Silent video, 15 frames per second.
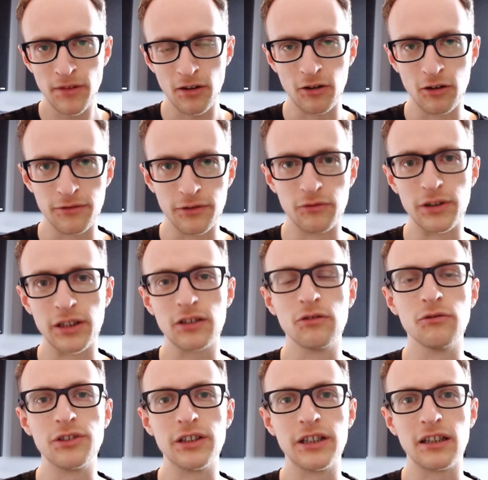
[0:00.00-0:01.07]
of a
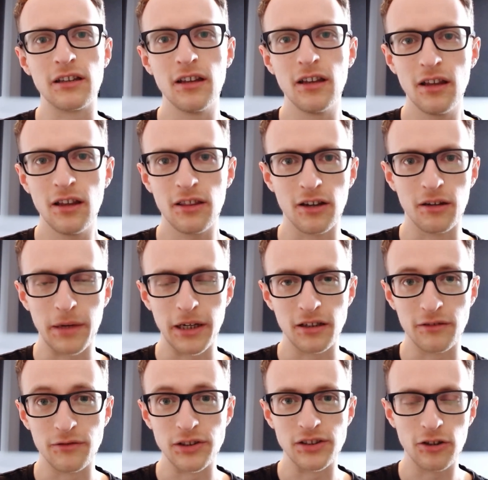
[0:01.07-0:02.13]
recording that I made
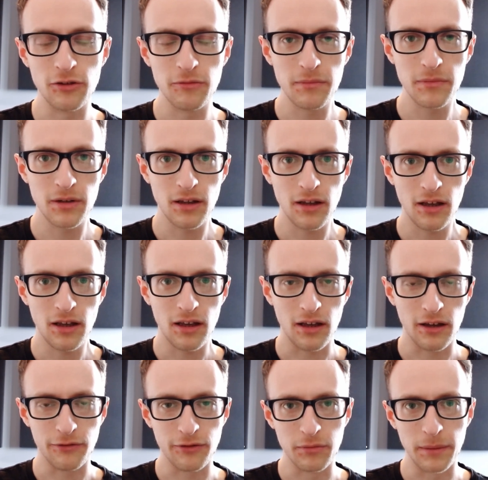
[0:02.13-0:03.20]
over Zoom
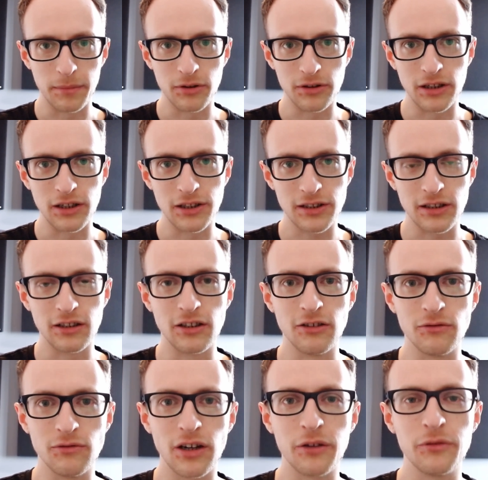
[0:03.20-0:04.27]
for my podcast, and
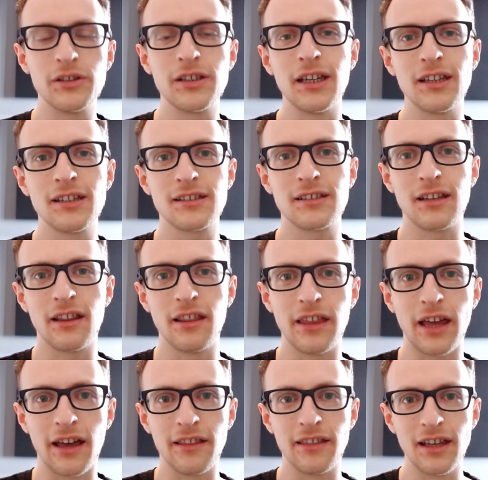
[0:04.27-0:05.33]
you'll notice
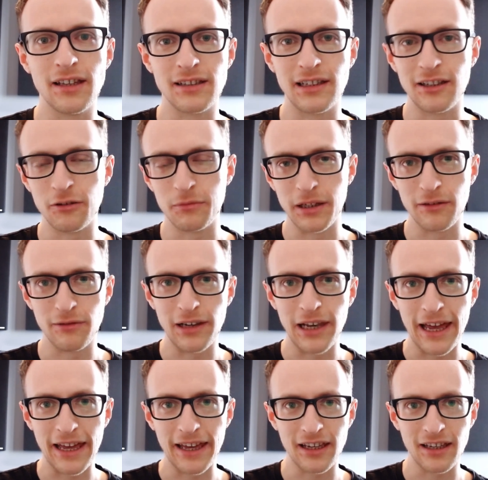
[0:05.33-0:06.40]
that there's a little bit of
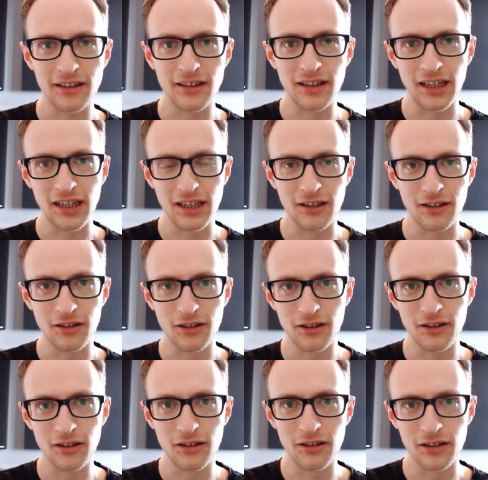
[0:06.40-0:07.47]
lag. The
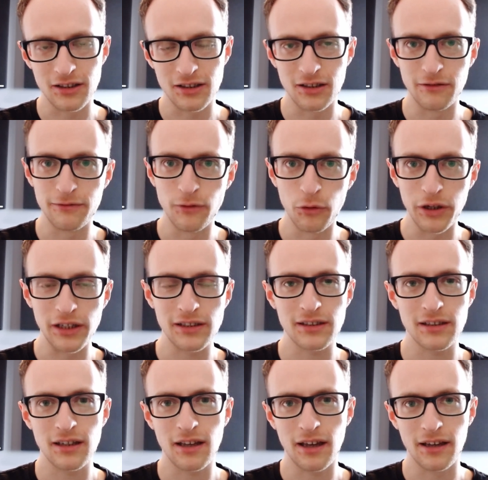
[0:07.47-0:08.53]
the sort of
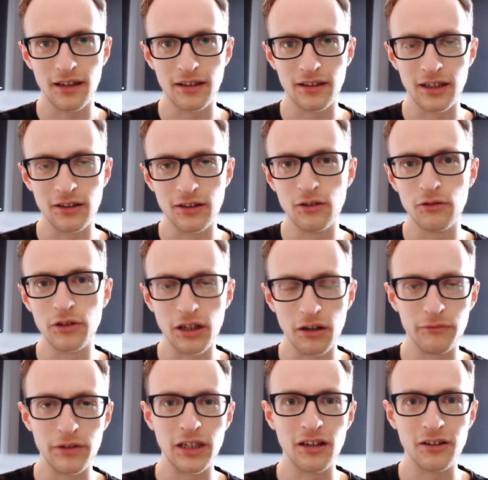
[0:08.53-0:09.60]
voice, uh, the the audio
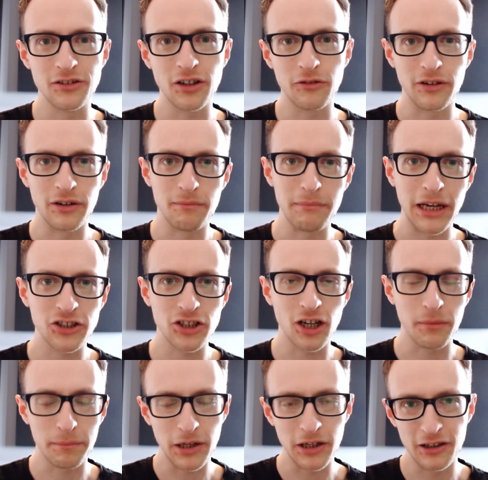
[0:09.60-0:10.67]
and video don't match
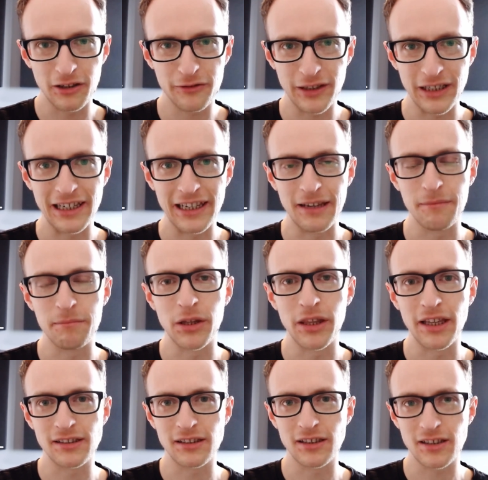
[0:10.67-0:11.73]
up perfectly, but
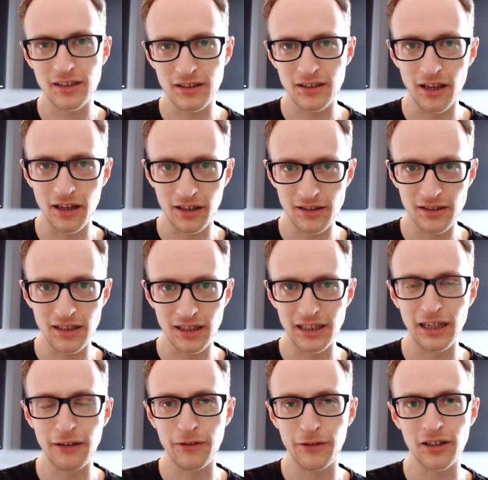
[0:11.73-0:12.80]
there's a, a
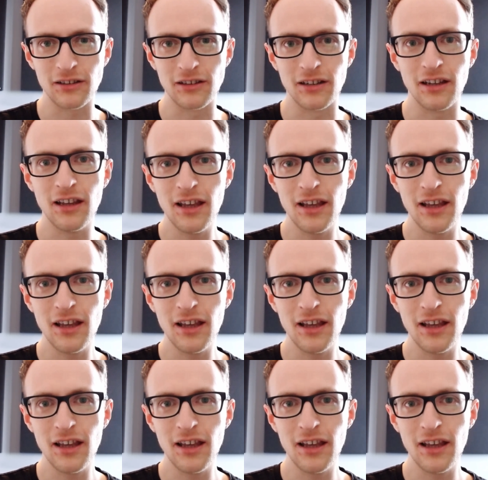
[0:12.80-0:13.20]
significant